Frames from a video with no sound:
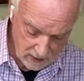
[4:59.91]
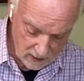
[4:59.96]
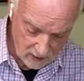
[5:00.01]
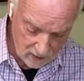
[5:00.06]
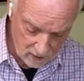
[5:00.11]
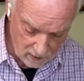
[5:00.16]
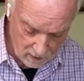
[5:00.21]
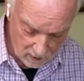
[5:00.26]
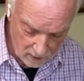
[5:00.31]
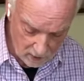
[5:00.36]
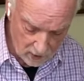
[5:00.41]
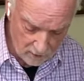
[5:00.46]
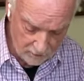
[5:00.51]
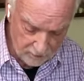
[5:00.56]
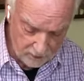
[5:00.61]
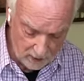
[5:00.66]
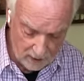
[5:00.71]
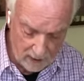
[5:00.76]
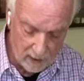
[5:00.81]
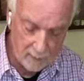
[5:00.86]
So
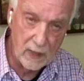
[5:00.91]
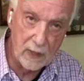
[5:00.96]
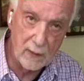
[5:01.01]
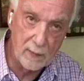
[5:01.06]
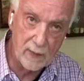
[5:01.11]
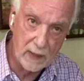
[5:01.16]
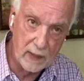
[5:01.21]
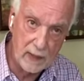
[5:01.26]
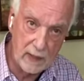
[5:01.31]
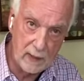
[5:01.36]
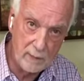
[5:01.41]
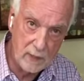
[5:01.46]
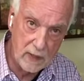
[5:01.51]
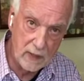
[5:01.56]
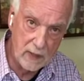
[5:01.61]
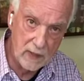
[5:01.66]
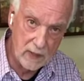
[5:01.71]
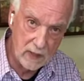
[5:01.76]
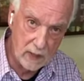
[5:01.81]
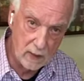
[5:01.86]
hopefully, I'll be able to keep
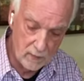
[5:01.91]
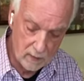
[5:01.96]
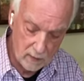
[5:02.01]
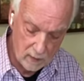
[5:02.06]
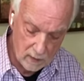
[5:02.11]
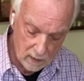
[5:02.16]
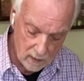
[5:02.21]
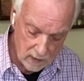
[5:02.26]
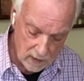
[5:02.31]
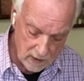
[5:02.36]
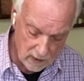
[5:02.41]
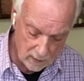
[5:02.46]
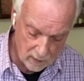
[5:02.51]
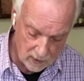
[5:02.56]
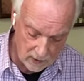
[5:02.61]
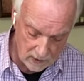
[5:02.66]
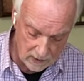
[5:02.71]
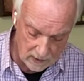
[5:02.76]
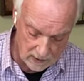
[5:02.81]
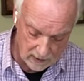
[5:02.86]
these some
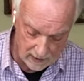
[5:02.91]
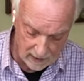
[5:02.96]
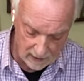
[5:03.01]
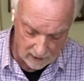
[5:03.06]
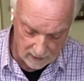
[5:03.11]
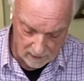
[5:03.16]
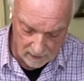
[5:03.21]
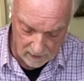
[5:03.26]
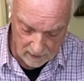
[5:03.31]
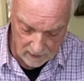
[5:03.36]
somewhat together.